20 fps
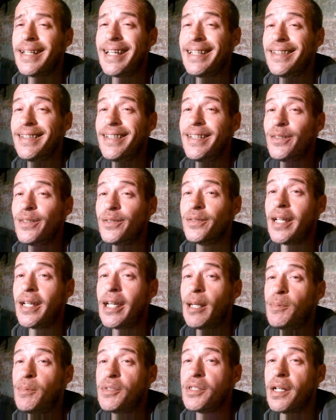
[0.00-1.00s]
a legal
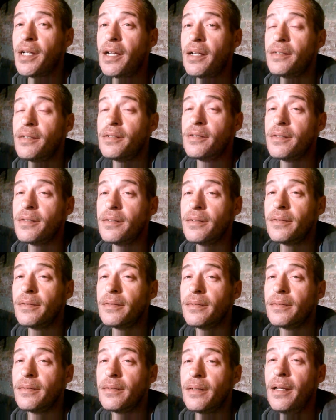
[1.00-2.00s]
name change.
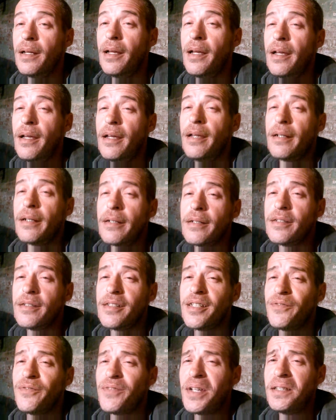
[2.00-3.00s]
Because
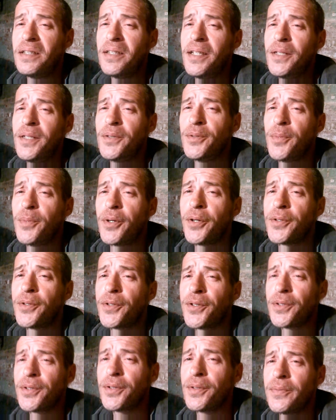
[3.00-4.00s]
if a legal
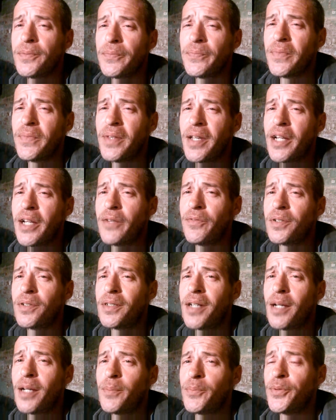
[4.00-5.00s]
murderer ever
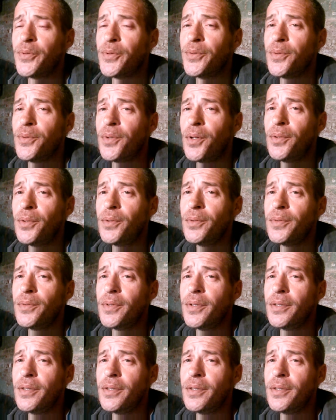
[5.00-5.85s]
got paroled,